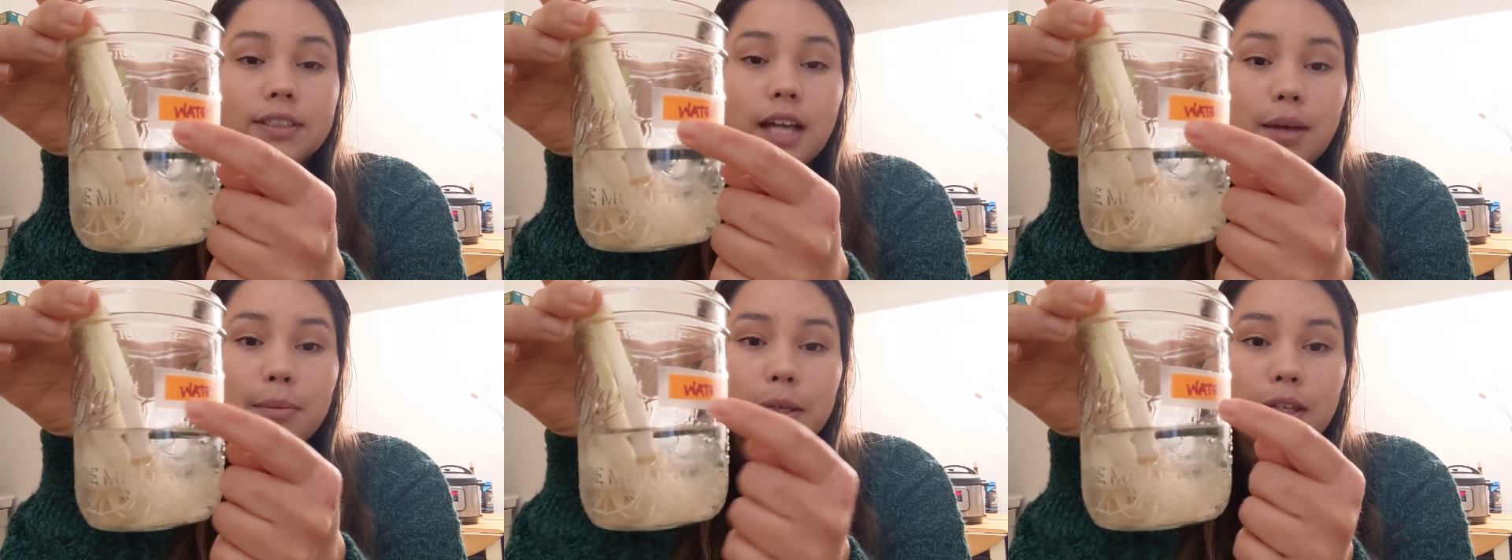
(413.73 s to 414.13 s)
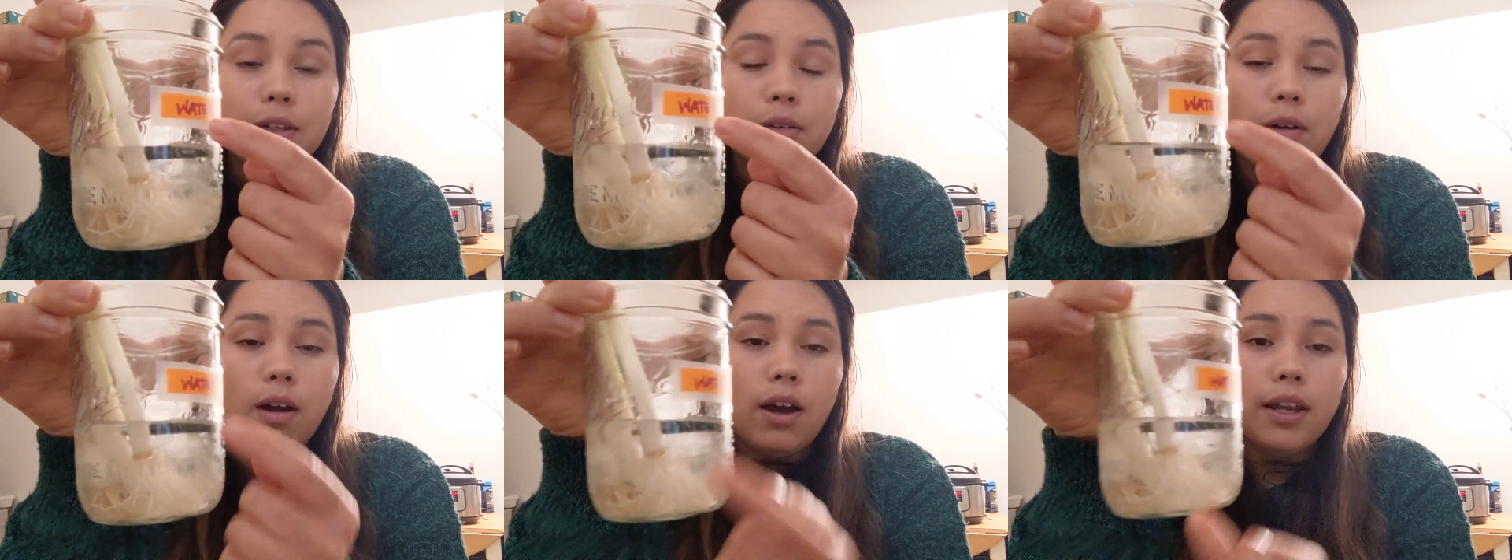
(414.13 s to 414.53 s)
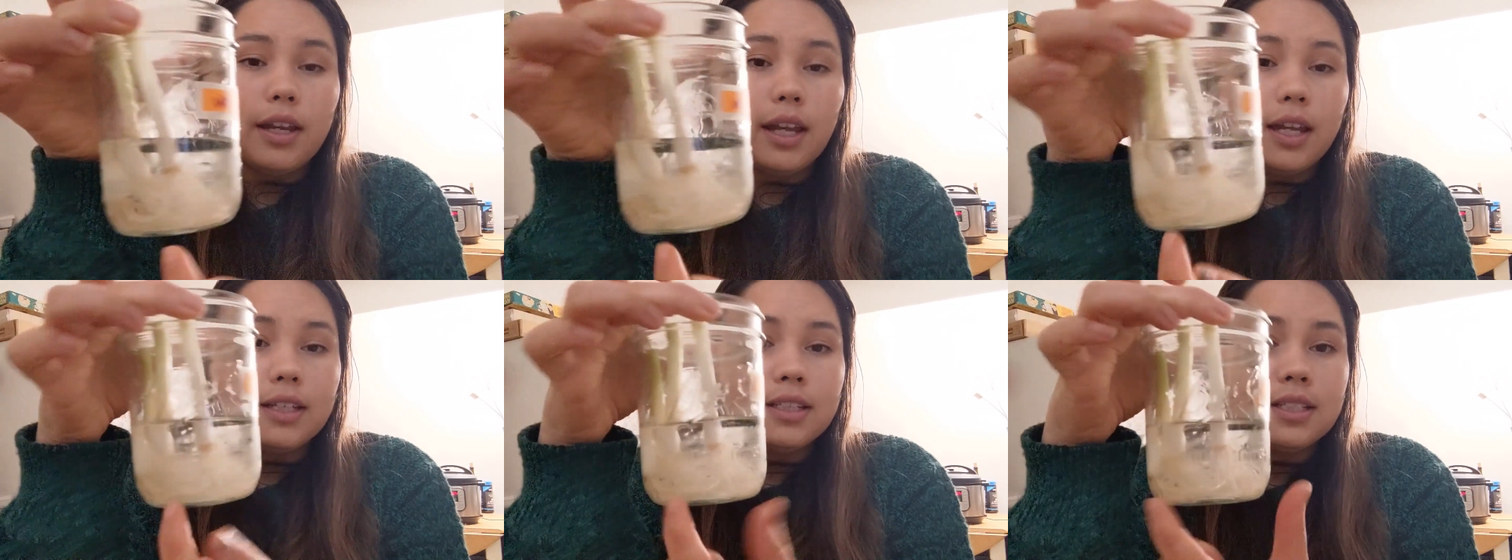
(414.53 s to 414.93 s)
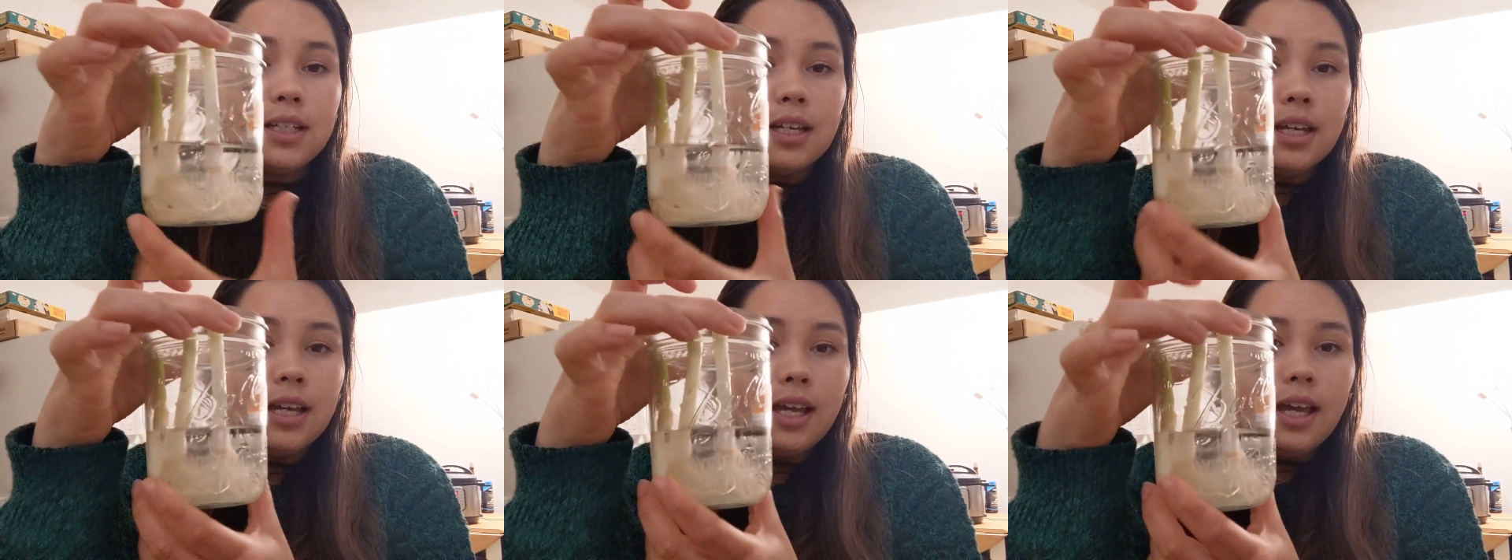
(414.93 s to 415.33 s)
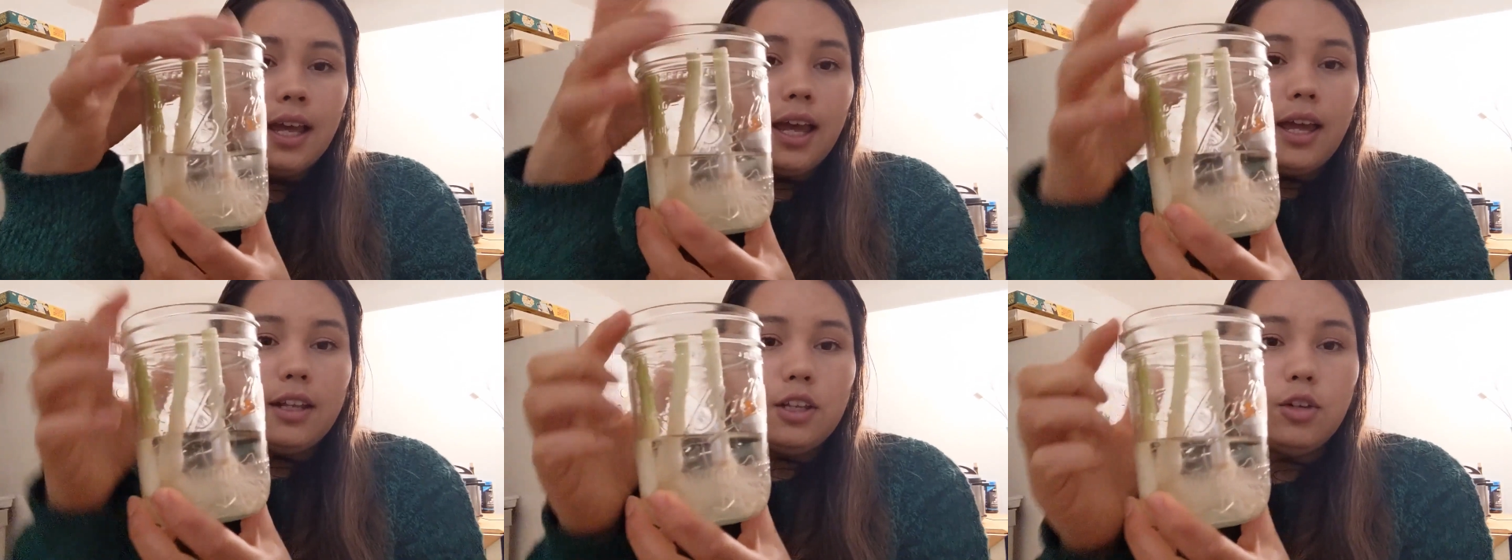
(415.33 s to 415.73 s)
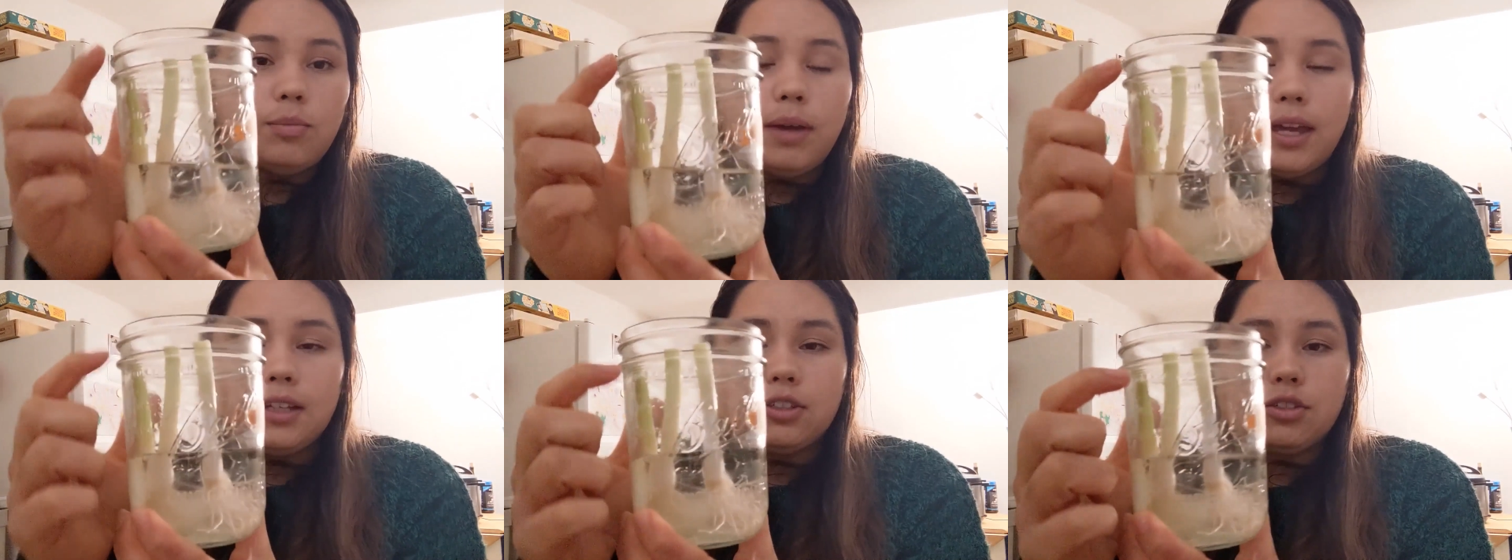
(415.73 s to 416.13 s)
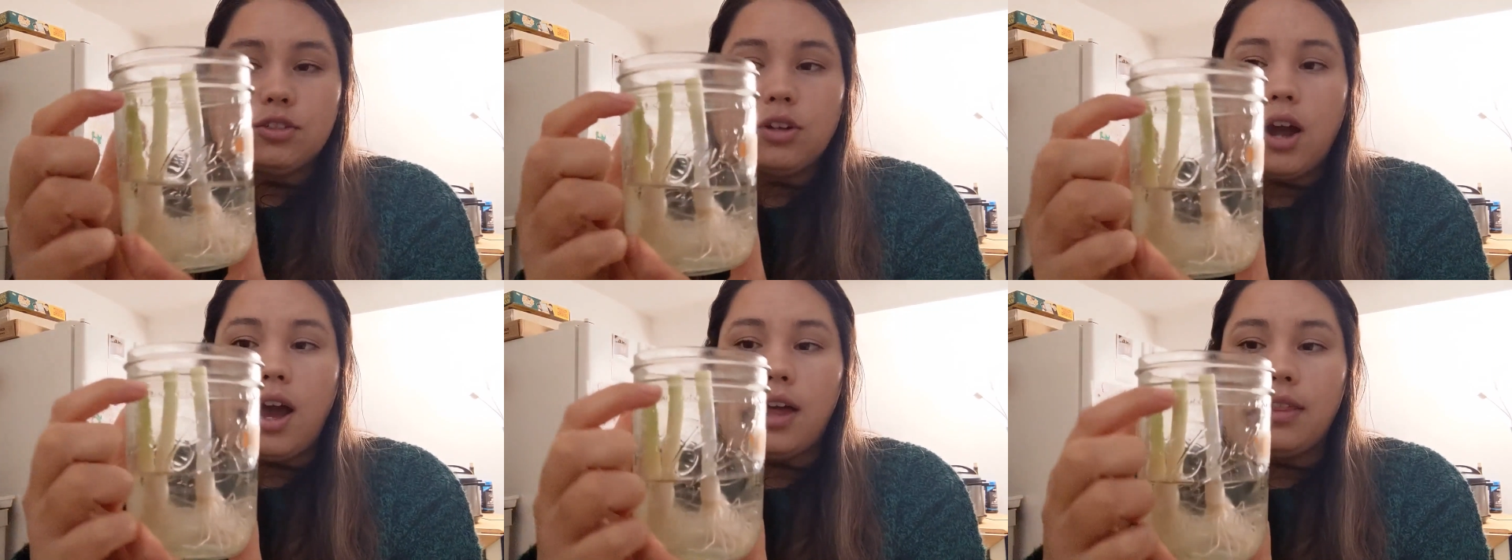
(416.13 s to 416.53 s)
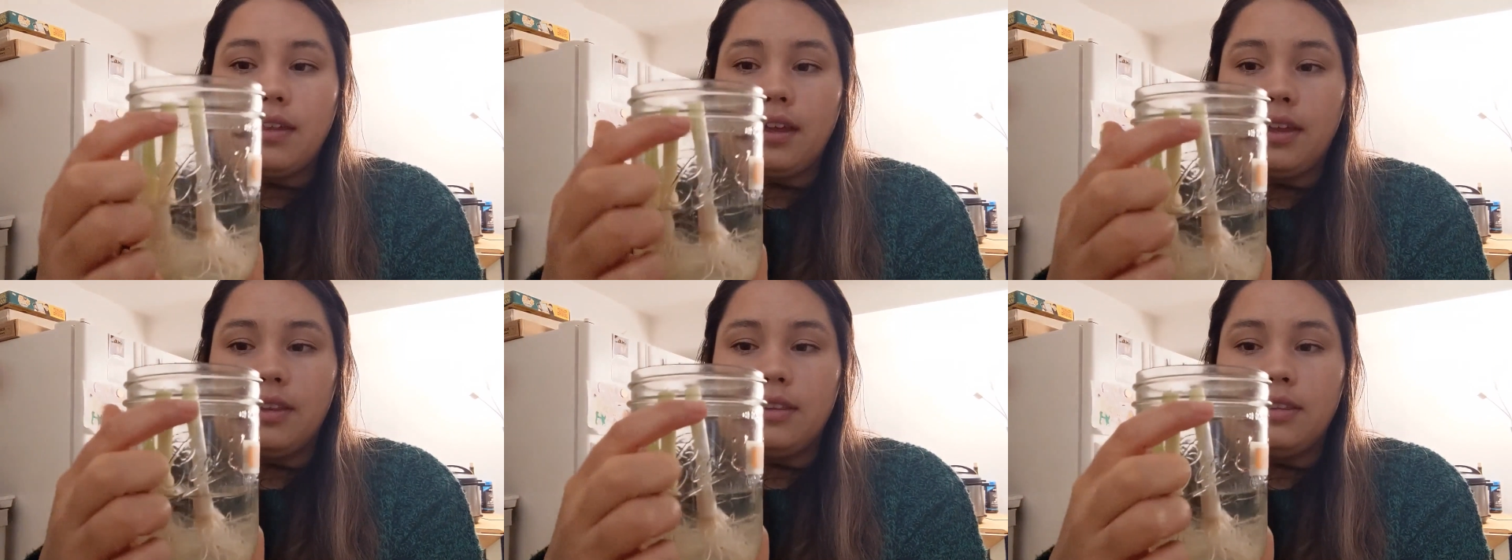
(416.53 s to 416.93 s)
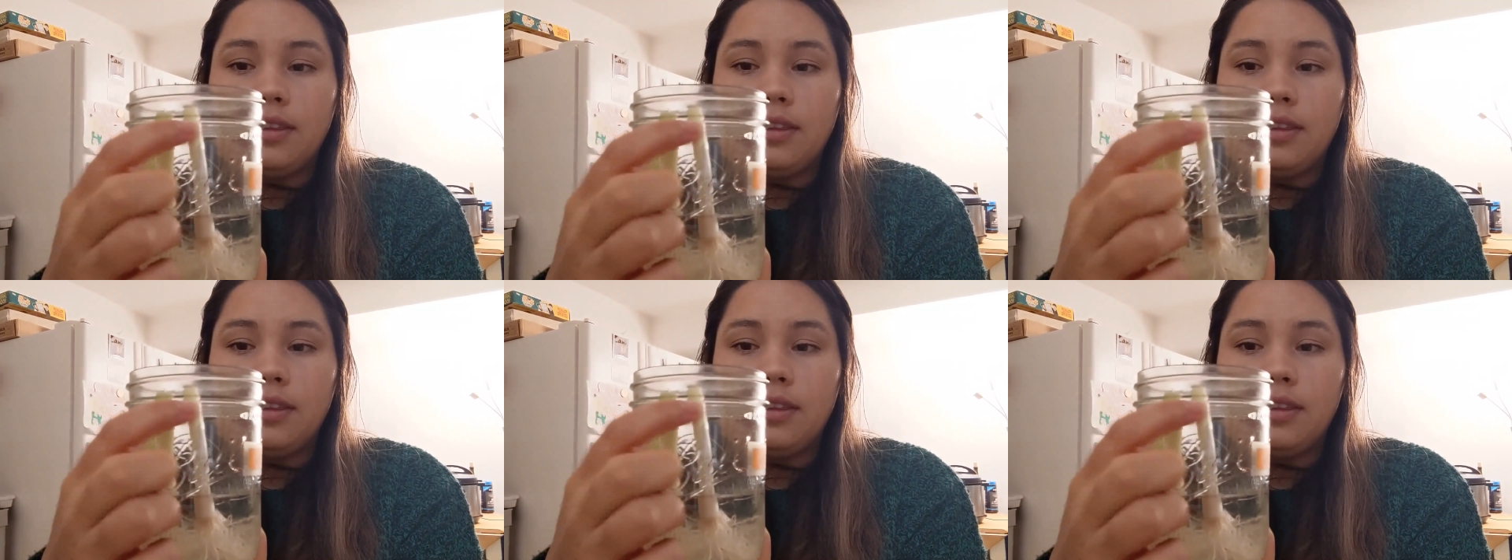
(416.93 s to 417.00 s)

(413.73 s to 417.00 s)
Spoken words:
W on it, and you might draw the